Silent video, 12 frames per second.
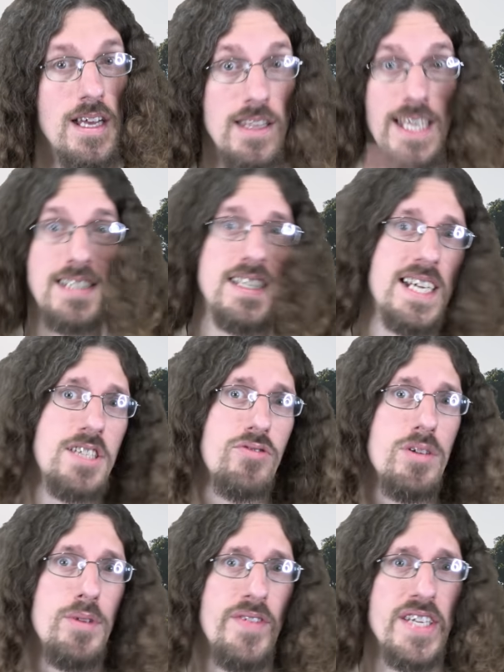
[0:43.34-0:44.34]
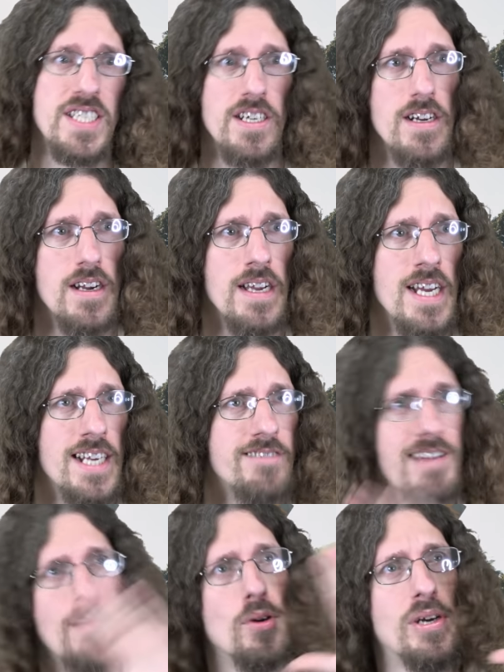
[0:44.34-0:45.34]
Unless the next three movies are
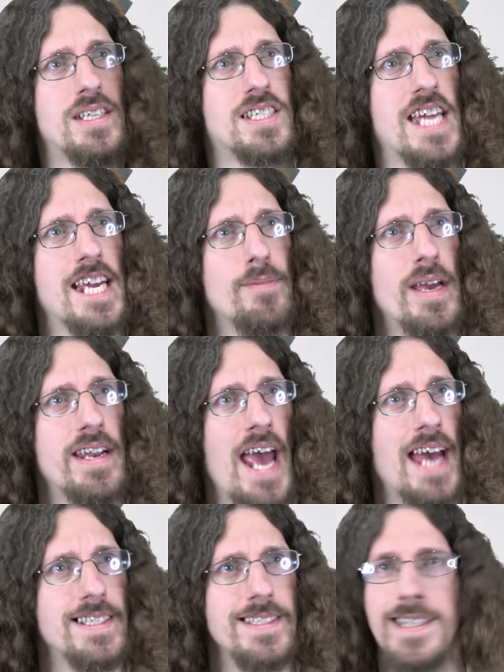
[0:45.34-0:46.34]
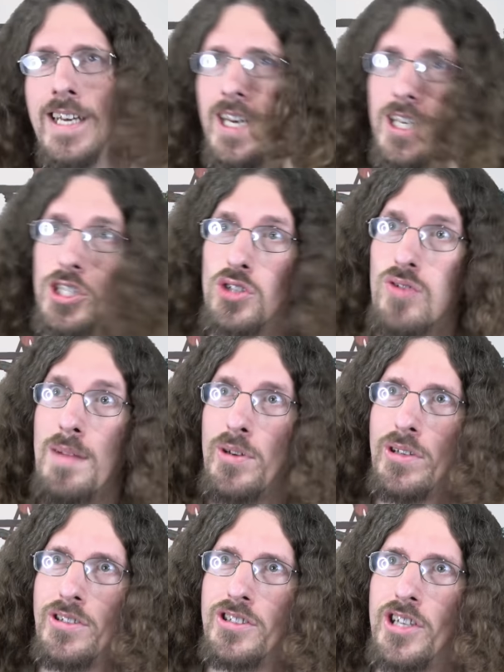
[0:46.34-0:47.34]
Graboids Take Manhattan,
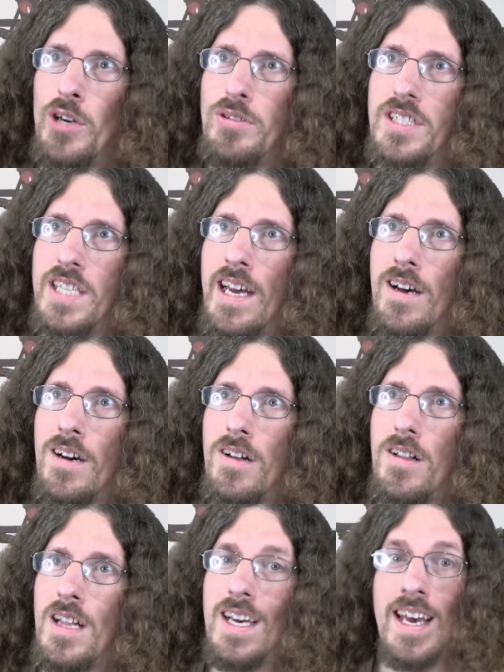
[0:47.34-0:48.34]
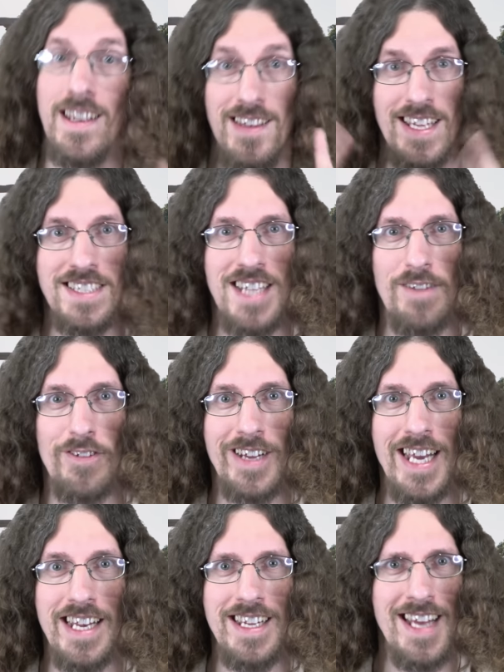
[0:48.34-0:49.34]
Tremors Goes to Hell, and let's not
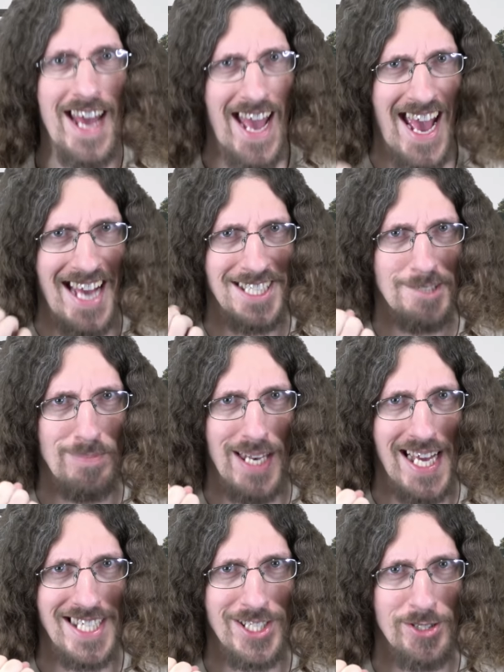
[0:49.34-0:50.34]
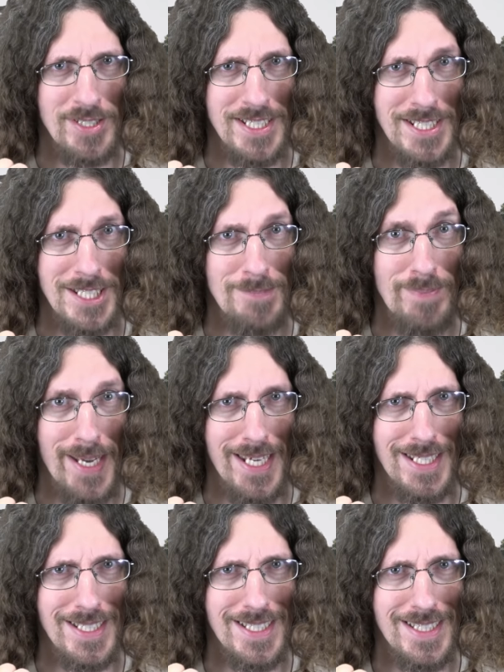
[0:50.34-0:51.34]
forget, Ass Blasters in
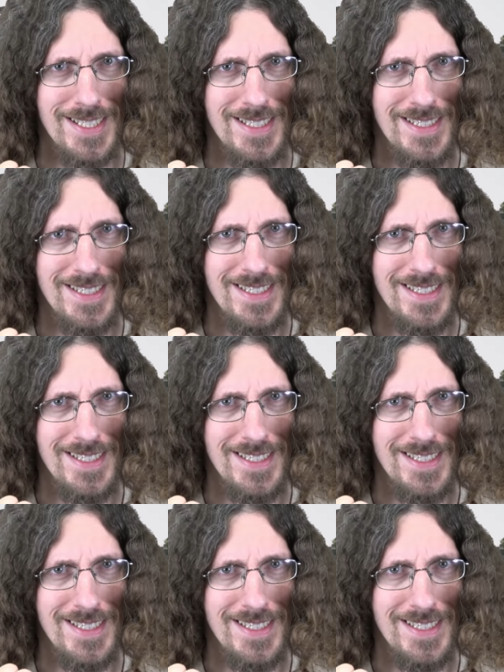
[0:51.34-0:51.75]
Space.